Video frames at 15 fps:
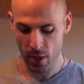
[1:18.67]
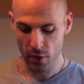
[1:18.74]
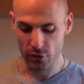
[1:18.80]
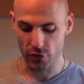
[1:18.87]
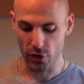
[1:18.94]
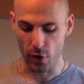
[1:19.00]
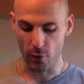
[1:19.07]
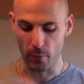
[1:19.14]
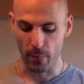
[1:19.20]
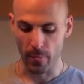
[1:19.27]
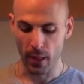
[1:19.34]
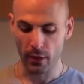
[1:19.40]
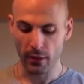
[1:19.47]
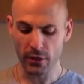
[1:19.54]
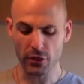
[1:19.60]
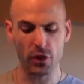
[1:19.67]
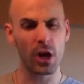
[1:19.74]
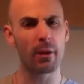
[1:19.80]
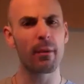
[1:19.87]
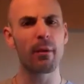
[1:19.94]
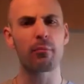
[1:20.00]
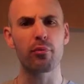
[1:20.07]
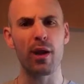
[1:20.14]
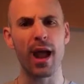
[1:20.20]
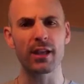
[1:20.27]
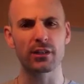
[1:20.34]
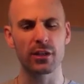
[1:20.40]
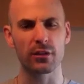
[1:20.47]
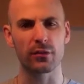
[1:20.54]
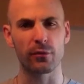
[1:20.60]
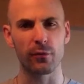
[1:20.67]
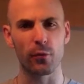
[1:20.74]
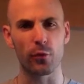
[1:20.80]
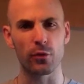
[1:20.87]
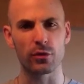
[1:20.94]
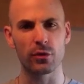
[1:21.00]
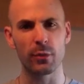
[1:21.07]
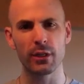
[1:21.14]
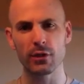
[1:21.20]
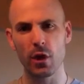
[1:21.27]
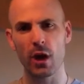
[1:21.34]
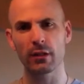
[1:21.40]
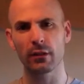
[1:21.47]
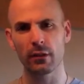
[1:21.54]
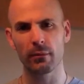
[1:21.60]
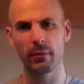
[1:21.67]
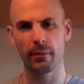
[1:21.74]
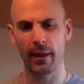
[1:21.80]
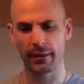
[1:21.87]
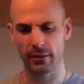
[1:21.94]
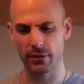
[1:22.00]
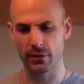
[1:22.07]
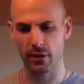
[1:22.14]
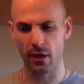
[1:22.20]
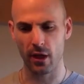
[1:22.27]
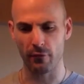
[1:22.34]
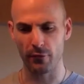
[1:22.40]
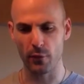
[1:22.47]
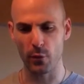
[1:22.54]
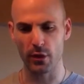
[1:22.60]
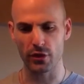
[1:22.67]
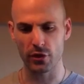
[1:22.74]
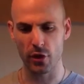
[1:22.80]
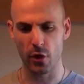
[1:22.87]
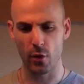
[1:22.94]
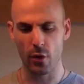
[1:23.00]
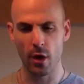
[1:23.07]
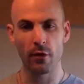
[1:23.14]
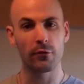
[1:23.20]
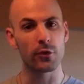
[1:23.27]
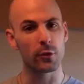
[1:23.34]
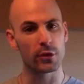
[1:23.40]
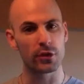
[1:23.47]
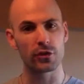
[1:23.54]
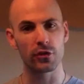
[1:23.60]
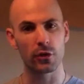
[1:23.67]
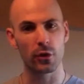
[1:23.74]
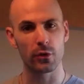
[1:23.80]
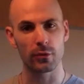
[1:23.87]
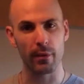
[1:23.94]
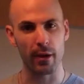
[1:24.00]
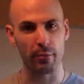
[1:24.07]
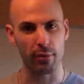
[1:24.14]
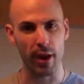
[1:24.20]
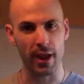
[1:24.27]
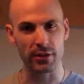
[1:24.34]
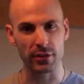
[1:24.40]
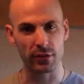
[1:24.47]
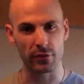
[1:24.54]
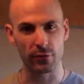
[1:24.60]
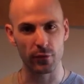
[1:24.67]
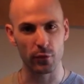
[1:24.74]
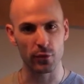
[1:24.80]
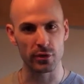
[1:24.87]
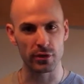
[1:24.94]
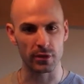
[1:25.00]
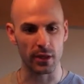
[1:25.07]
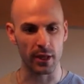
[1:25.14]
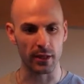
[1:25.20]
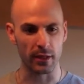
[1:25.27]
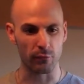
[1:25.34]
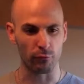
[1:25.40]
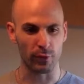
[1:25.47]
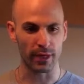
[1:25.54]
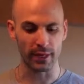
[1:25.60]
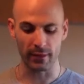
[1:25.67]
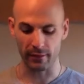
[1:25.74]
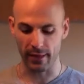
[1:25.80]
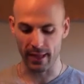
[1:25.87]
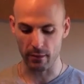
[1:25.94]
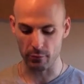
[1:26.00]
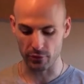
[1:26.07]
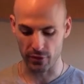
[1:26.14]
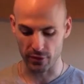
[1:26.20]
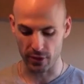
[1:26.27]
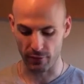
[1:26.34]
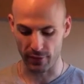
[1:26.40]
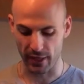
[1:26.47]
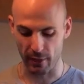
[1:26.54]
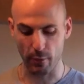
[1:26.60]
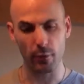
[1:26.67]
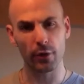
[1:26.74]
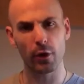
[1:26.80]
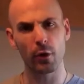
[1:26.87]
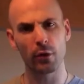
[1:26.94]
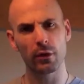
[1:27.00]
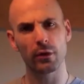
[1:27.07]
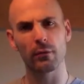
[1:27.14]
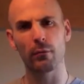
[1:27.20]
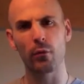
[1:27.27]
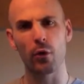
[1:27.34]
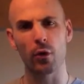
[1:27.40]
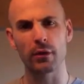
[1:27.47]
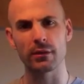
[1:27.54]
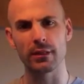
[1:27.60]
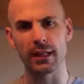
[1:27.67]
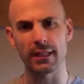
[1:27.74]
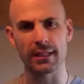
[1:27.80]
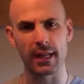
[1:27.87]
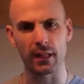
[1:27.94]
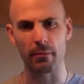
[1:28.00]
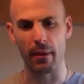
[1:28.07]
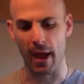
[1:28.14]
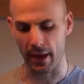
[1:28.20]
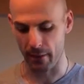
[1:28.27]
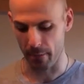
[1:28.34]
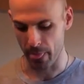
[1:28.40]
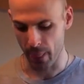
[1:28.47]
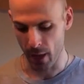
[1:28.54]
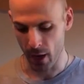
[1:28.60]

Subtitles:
So let's talk about processed foods. And we talked a little bit about this a few weeks ago, a few editions ago, about processed foods and reading the labels and stuff like that. We're going to go into more detail about it.